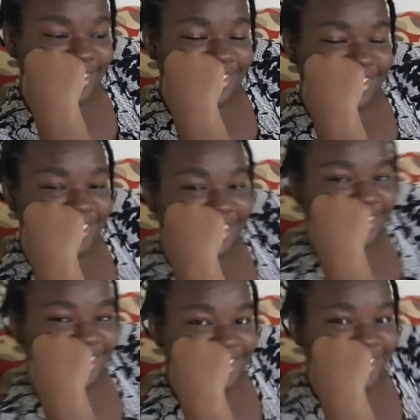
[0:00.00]
This is
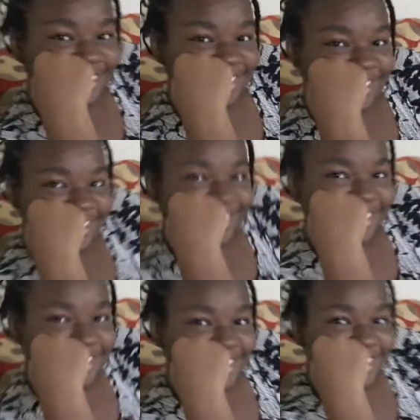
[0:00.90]
what did
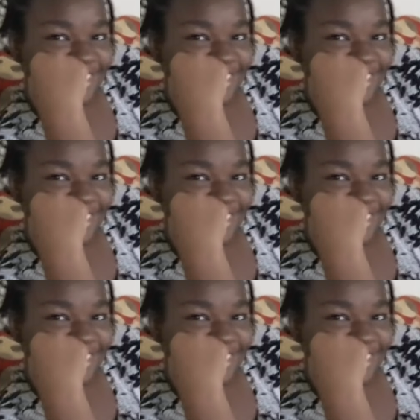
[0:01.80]
you have